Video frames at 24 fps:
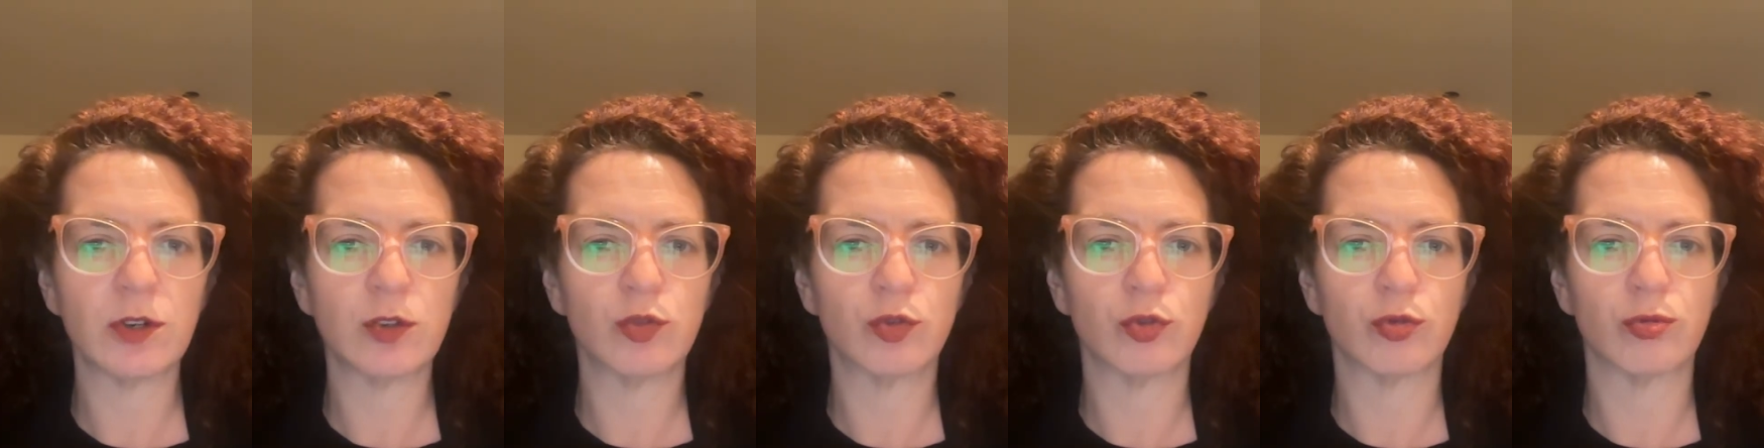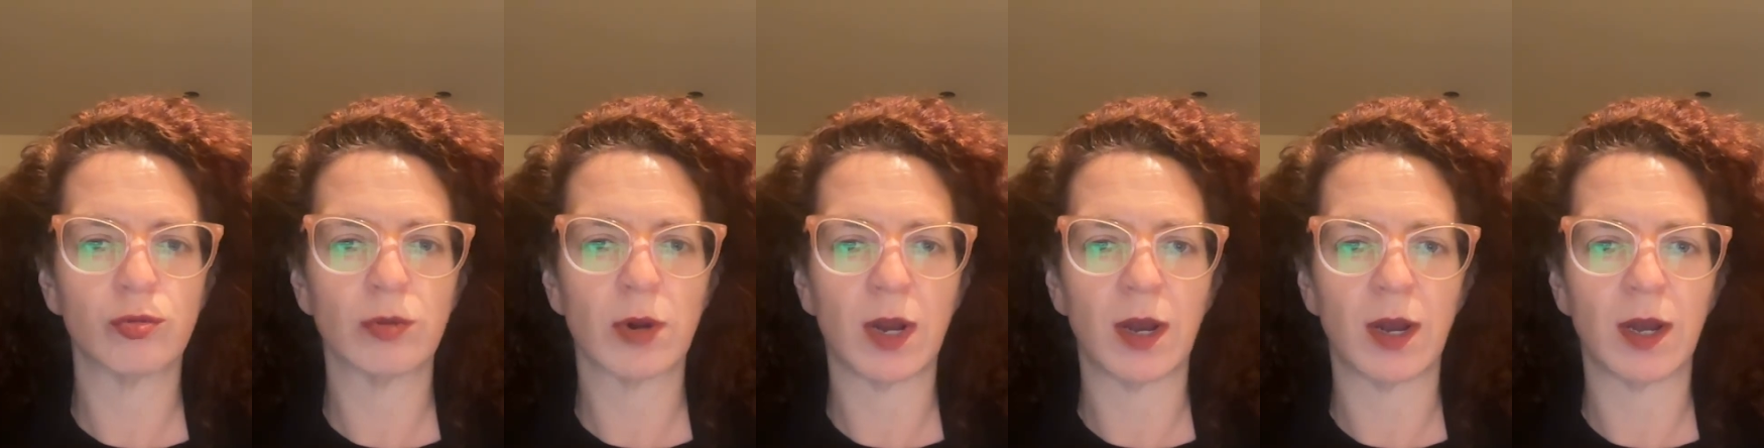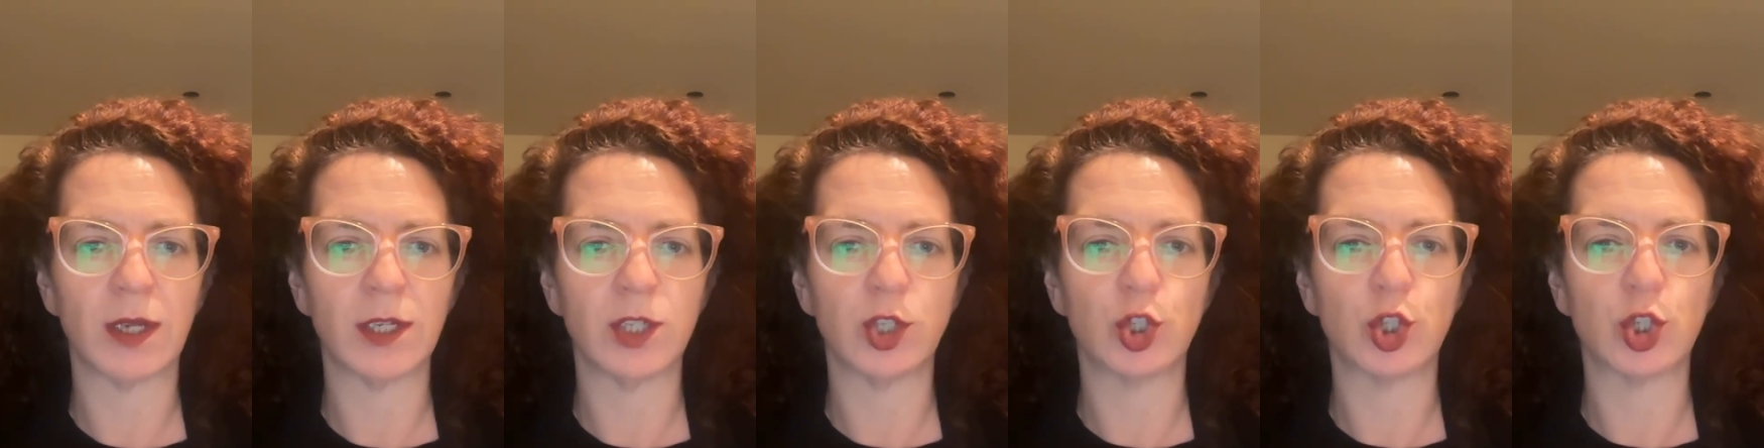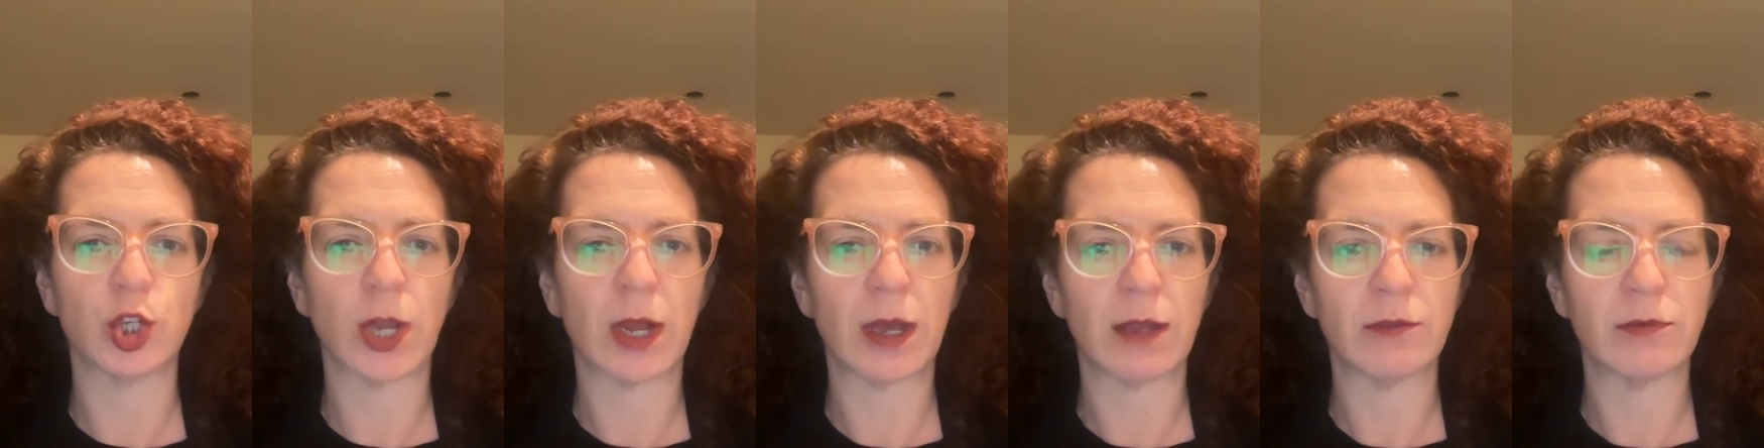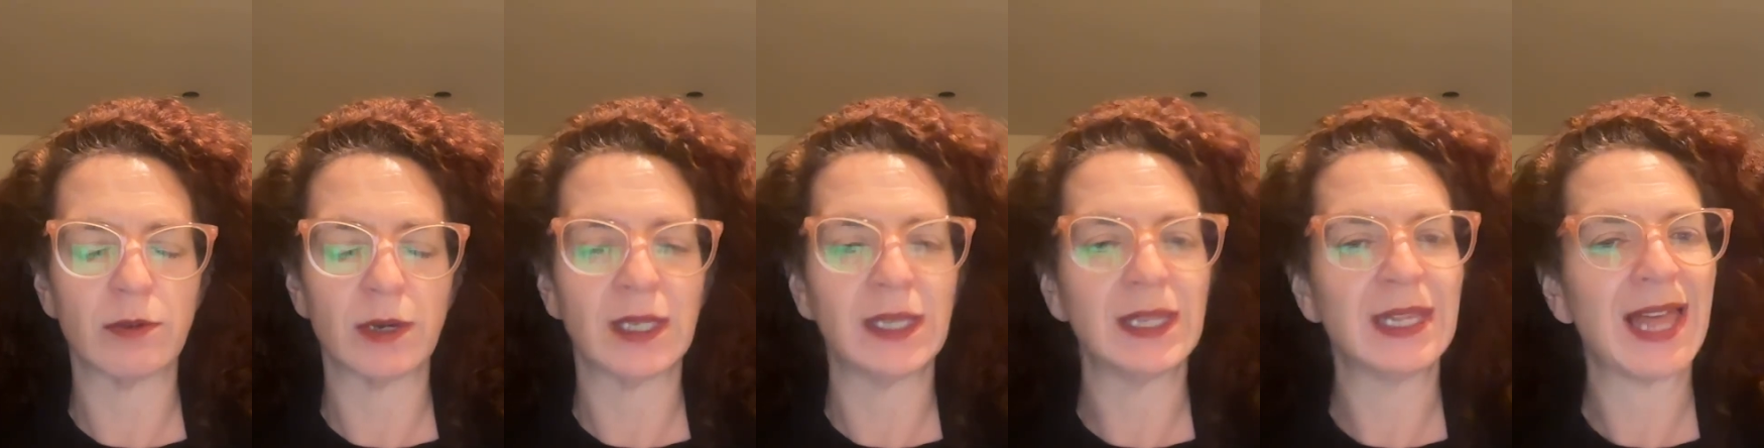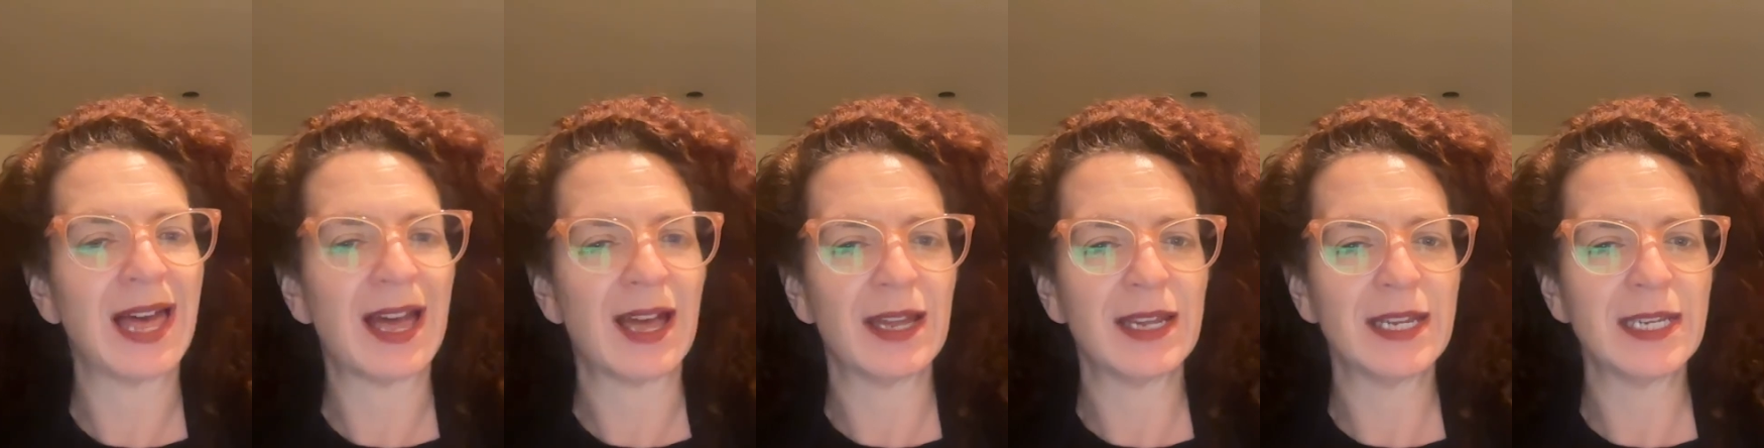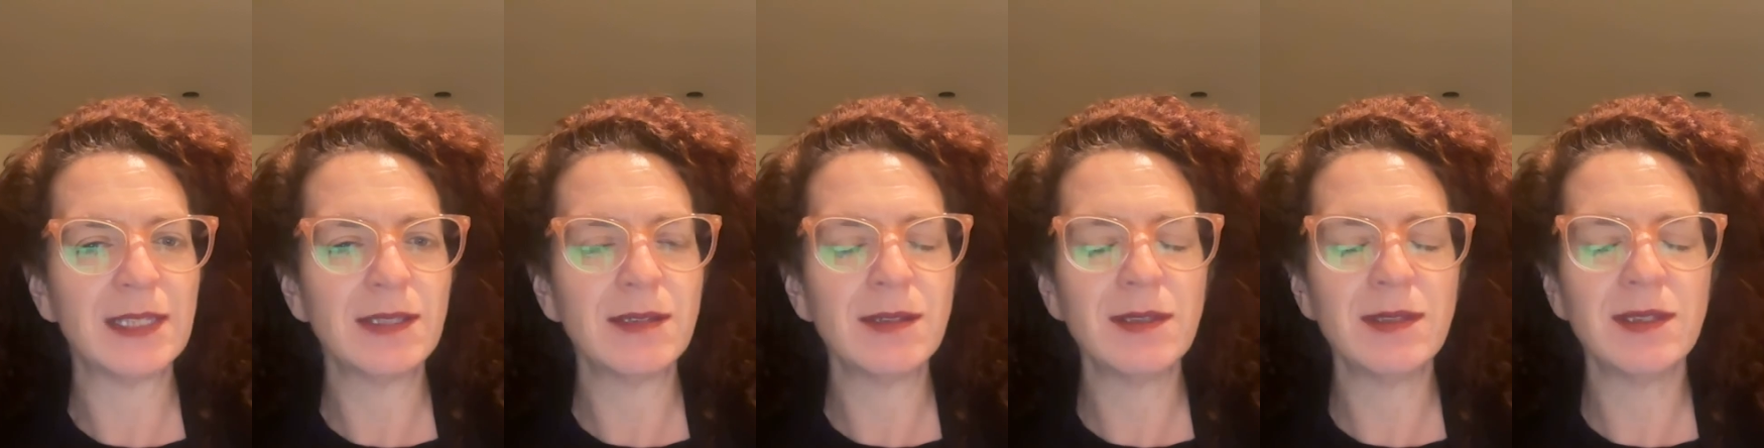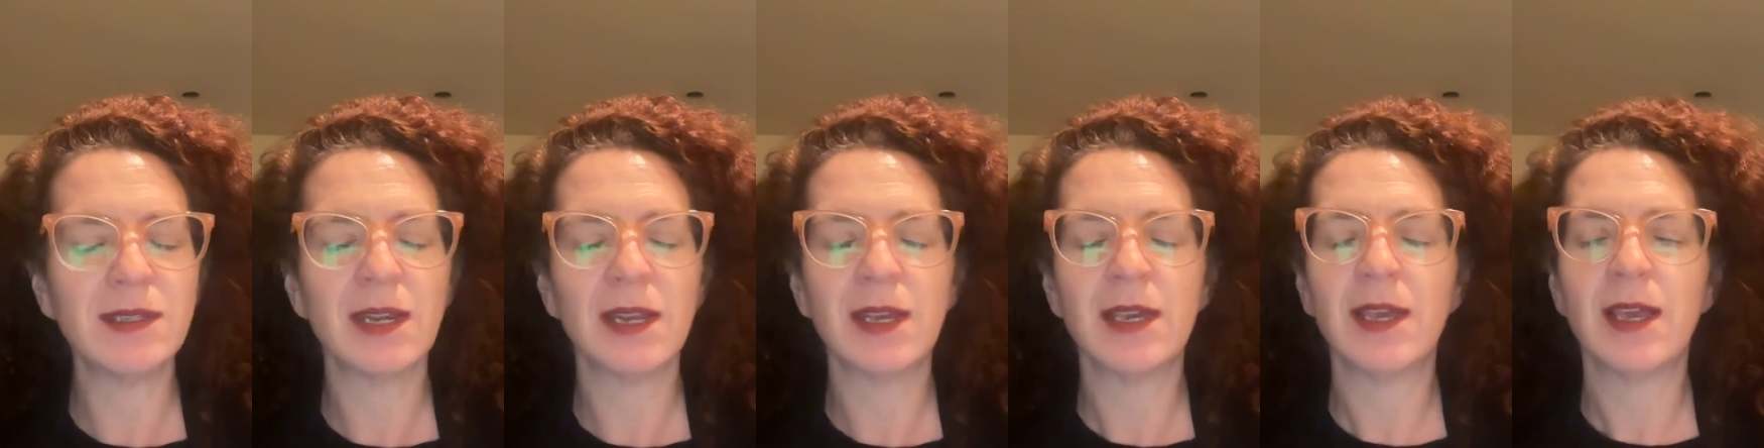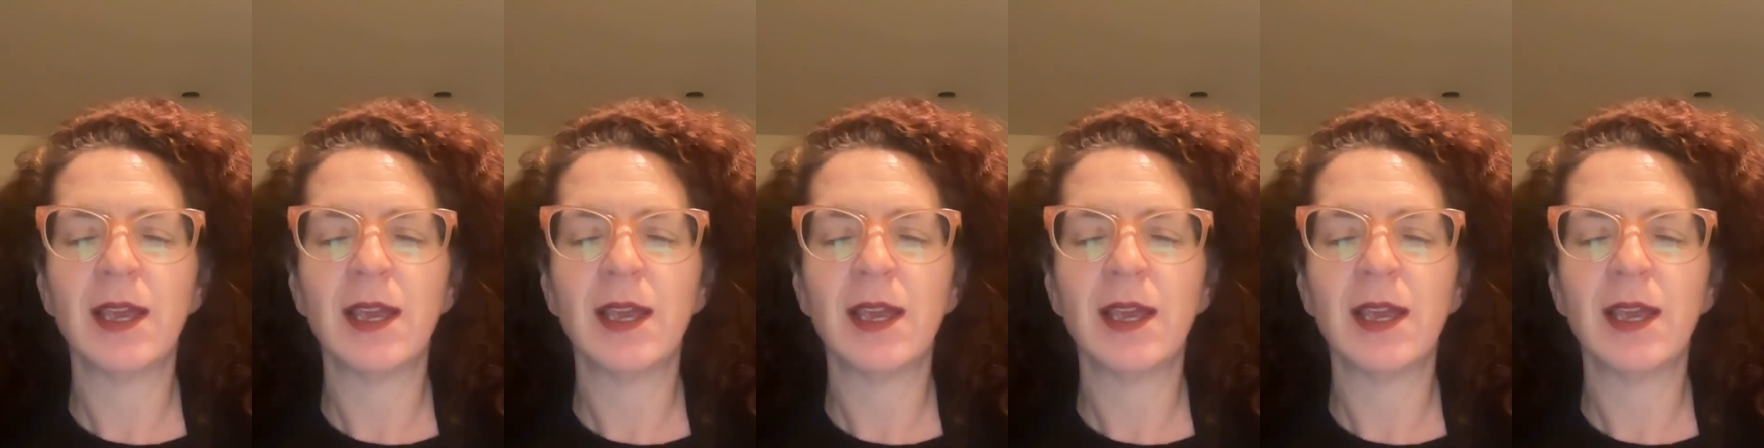drawn genre lines.